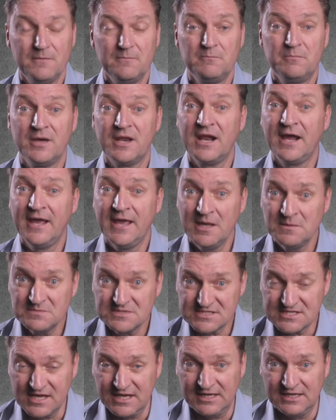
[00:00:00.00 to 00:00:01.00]
But I am
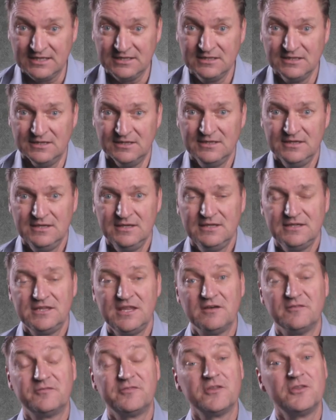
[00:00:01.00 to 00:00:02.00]
saying
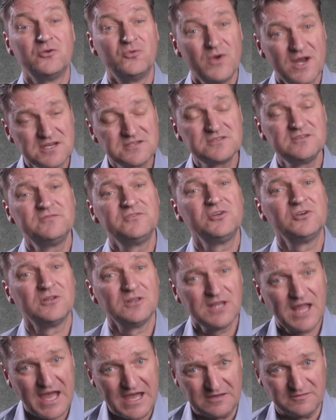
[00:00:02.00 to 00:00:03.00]
that for the rest of your
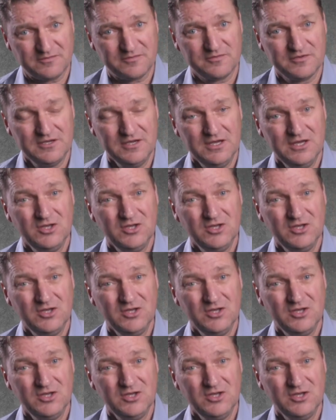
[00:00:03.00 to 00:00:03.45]
life,